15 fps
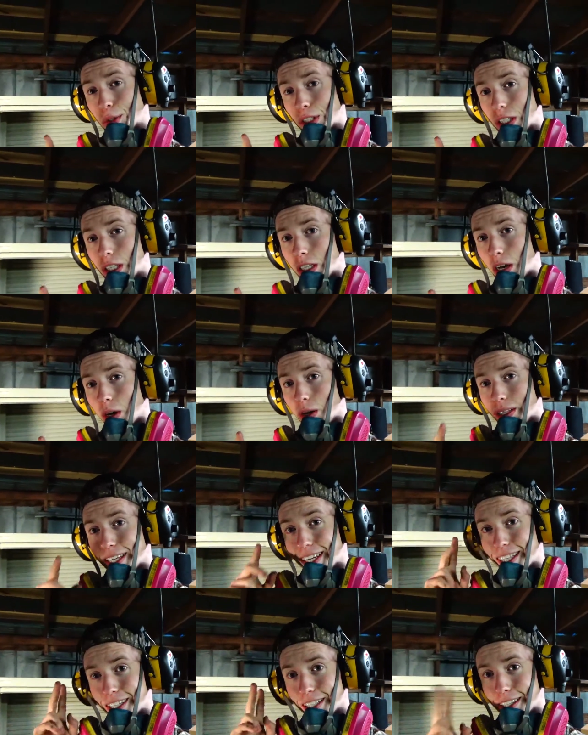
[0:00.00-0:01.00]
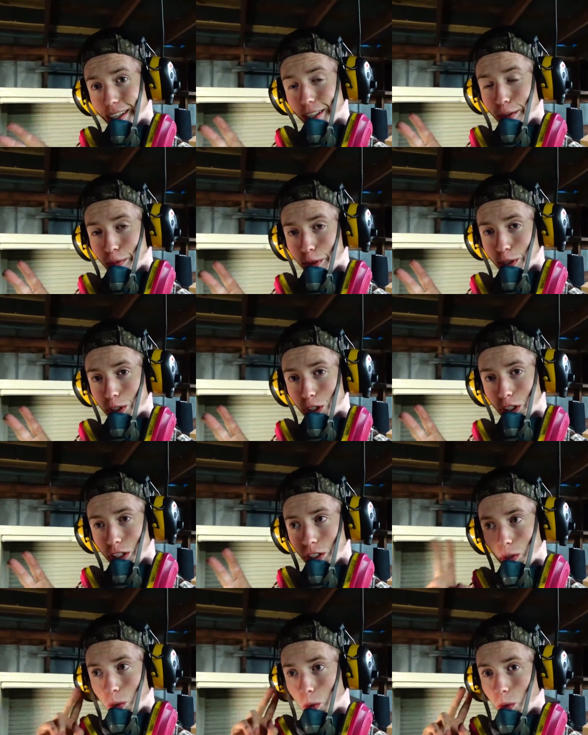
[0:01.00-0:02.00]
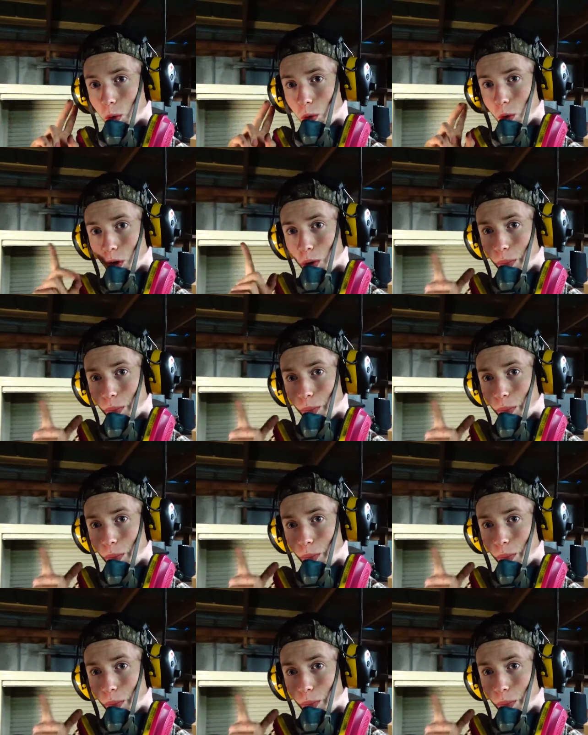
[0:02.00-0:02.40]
will see y'all either in the future or